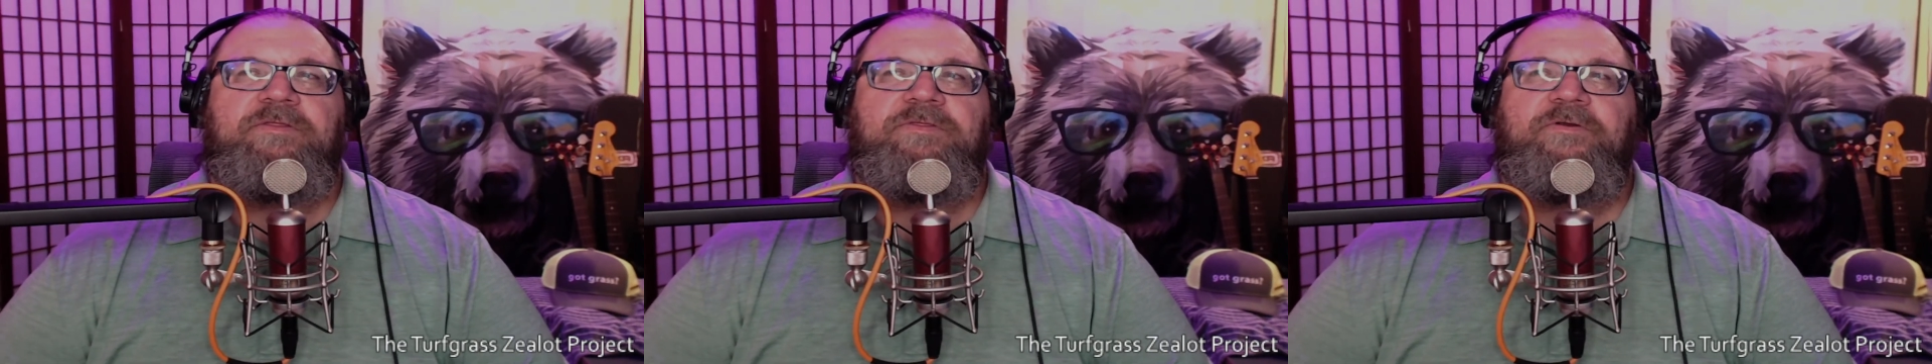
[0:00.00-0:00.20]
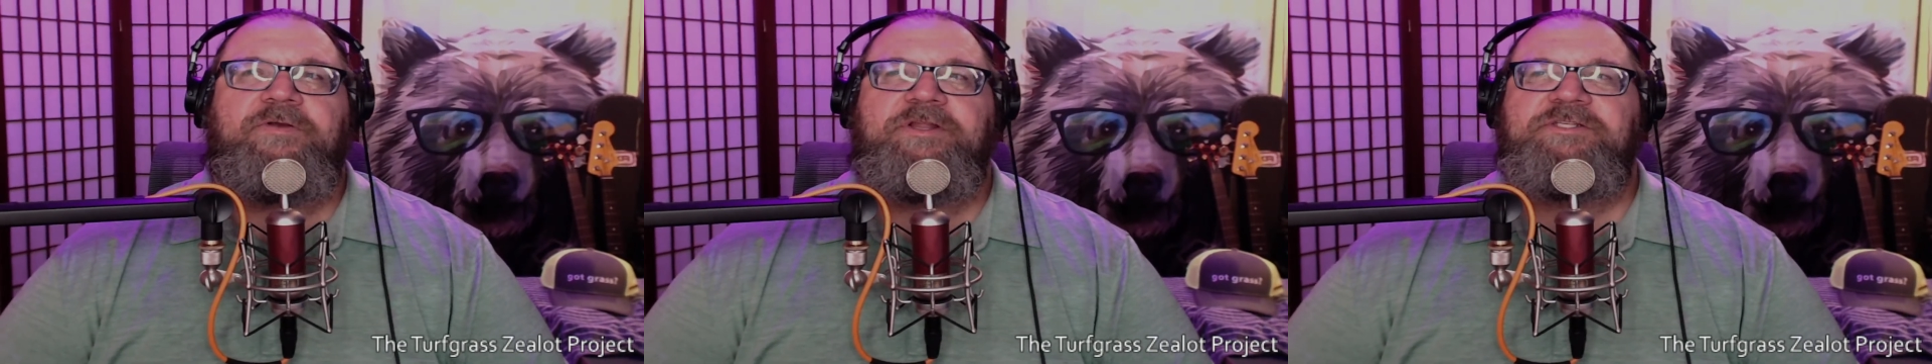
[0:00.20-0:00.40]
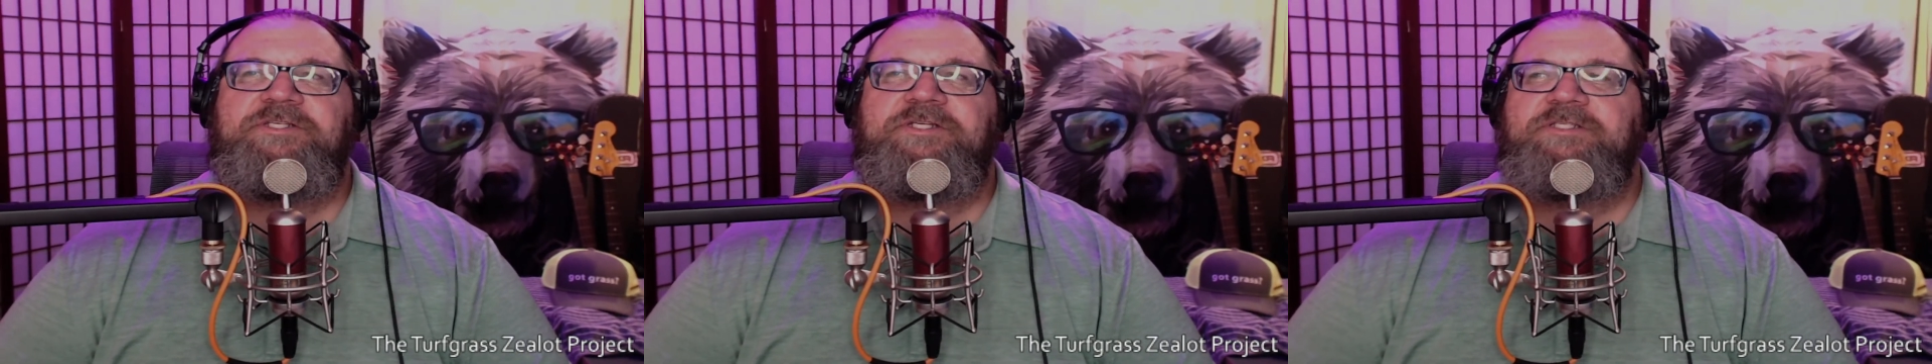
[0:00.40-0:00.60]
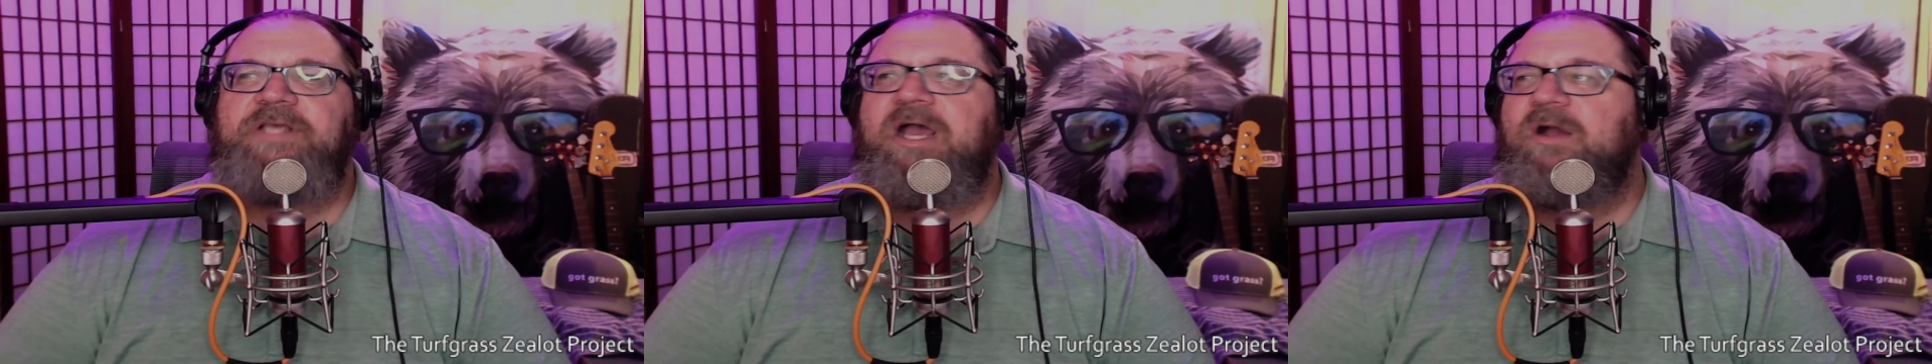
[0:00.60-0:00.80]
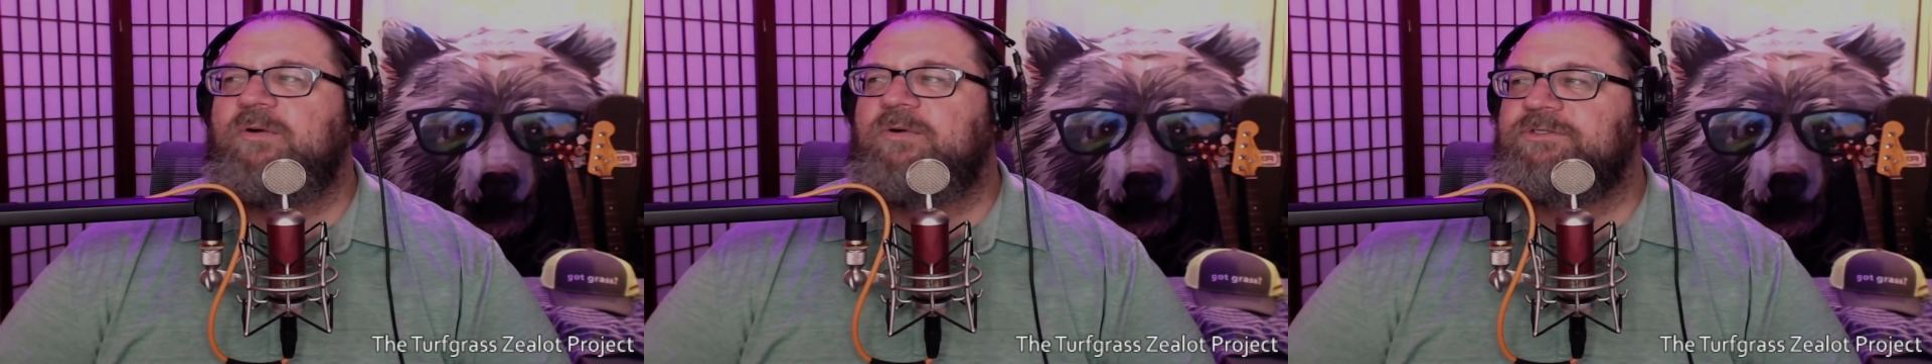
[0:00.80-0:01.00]
36
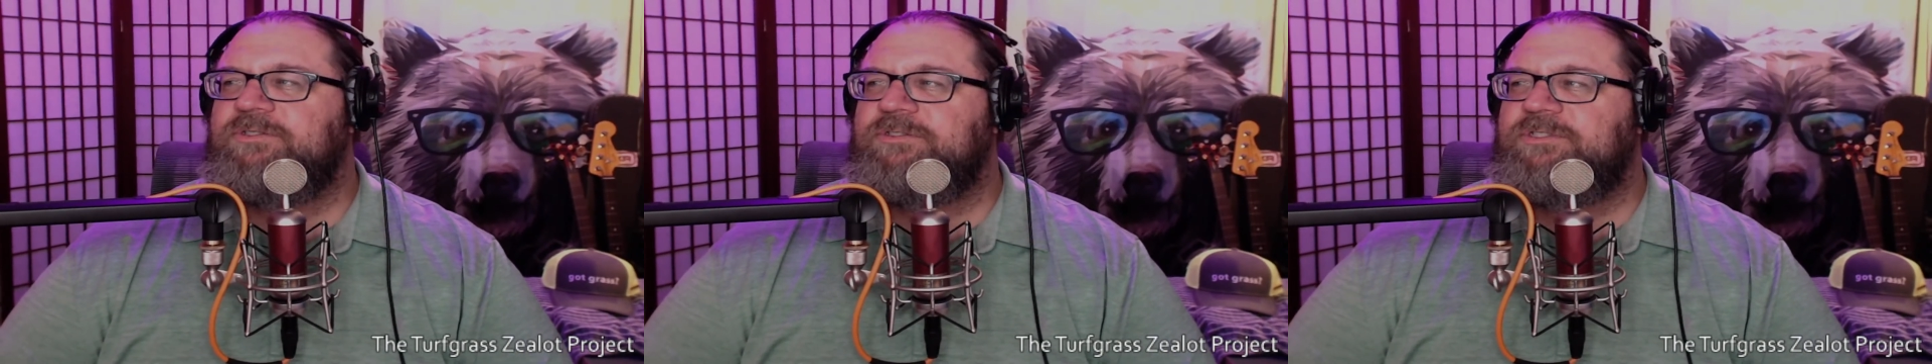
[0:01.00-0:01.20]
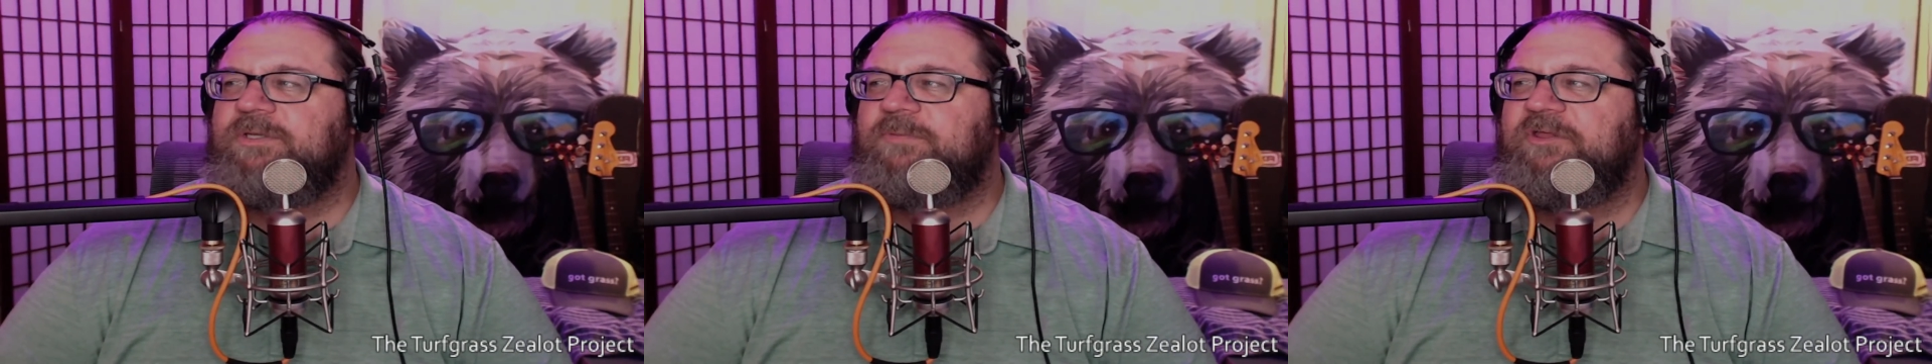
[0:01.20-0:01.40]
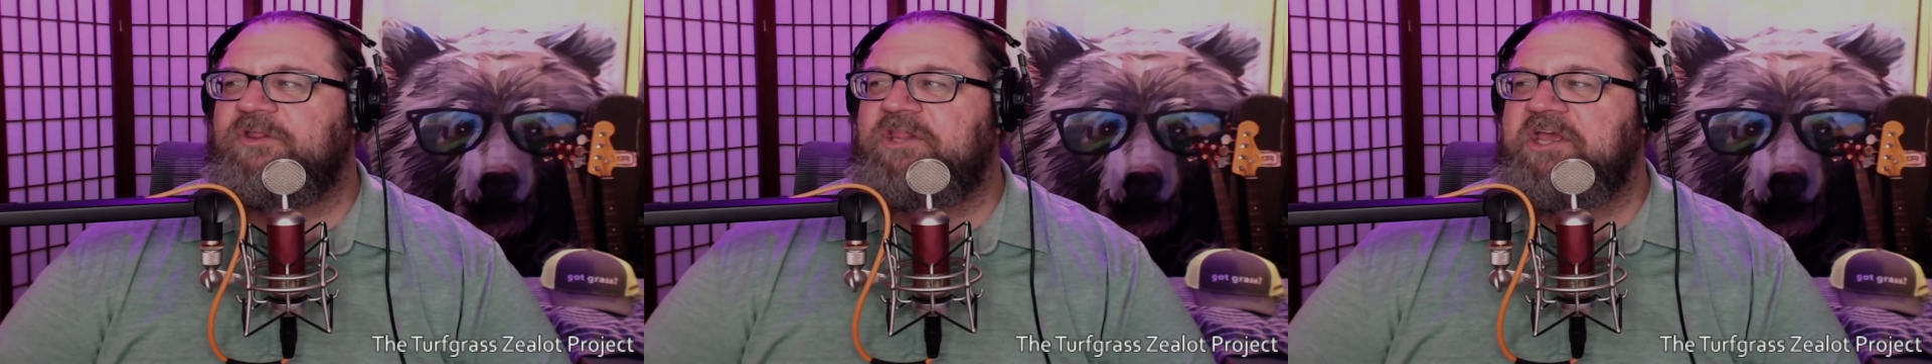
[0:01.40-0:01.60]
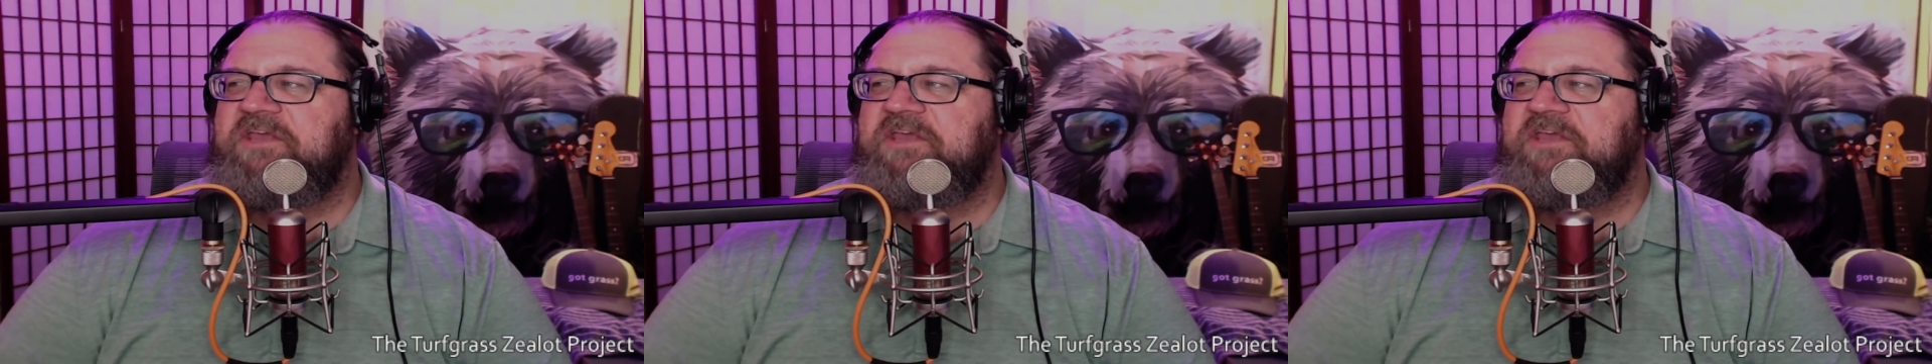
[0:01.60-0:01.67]
hours or something